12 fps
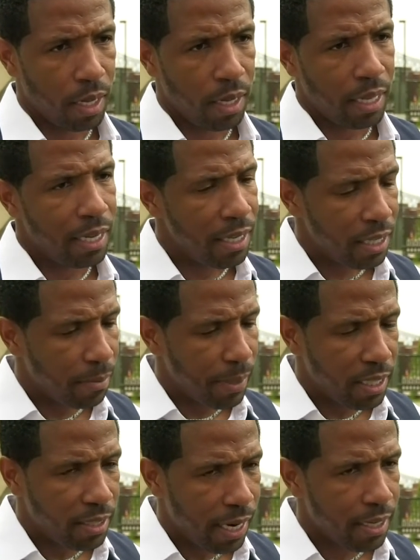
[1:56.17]
There needs to be
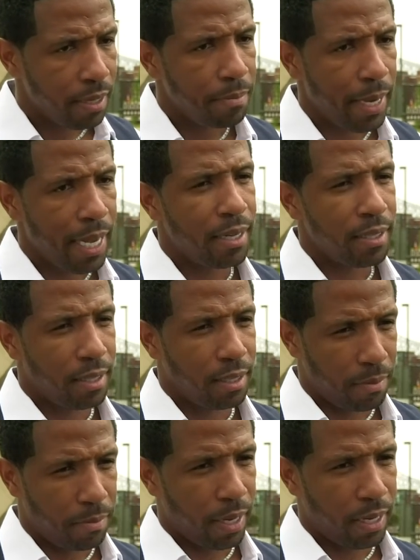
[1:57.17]
checks and balances
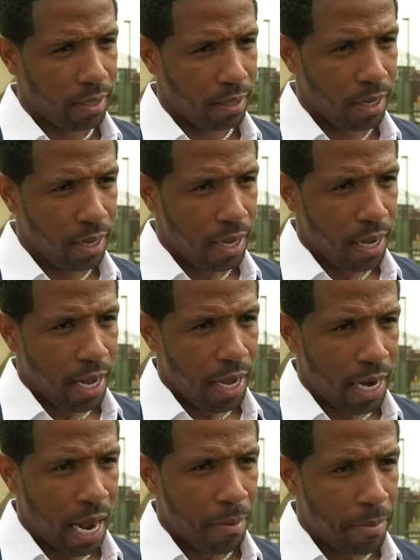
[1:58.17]
in place
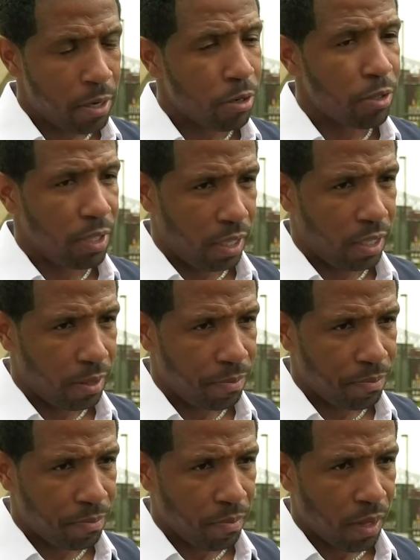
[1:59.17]
in our medical system
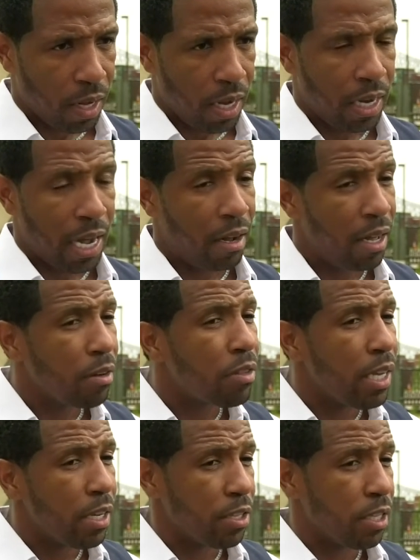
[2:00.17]
and our
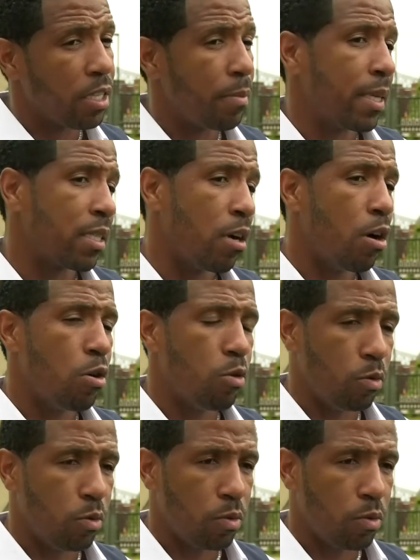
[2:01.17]
healthcare system as a whole